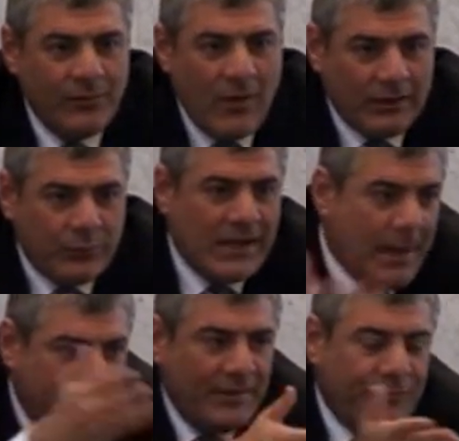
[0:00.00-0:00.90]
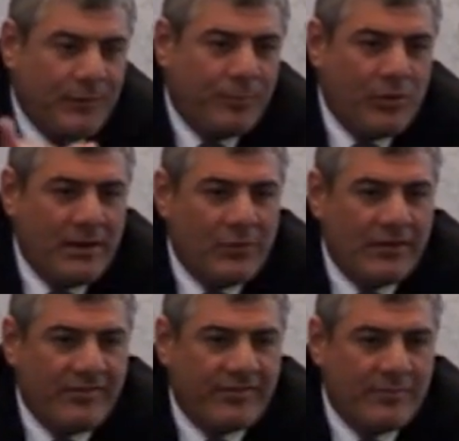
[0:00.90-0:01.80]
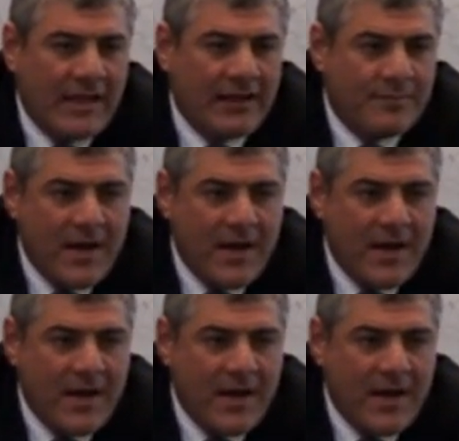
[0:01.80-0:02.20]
What would happen if you put him with these not